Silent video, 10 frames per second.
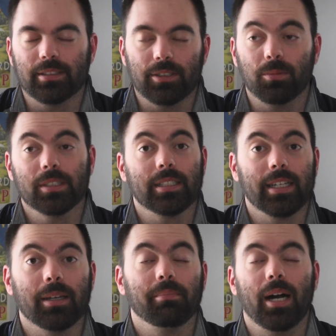So once
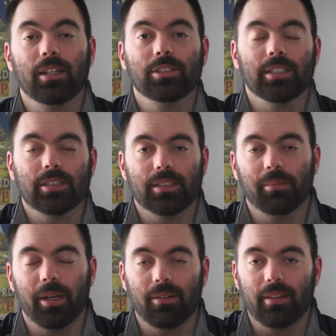apologies
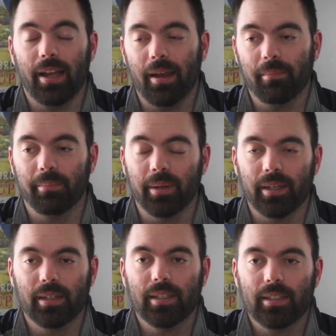about that,
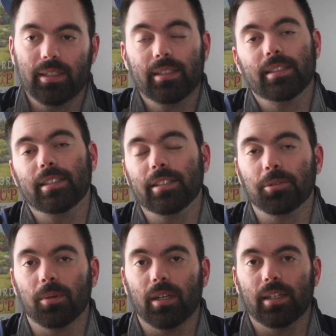but it
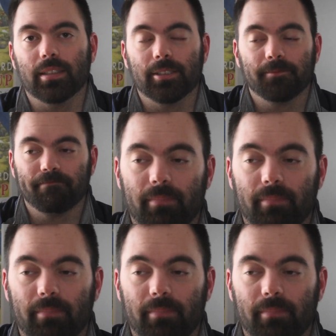is what it is.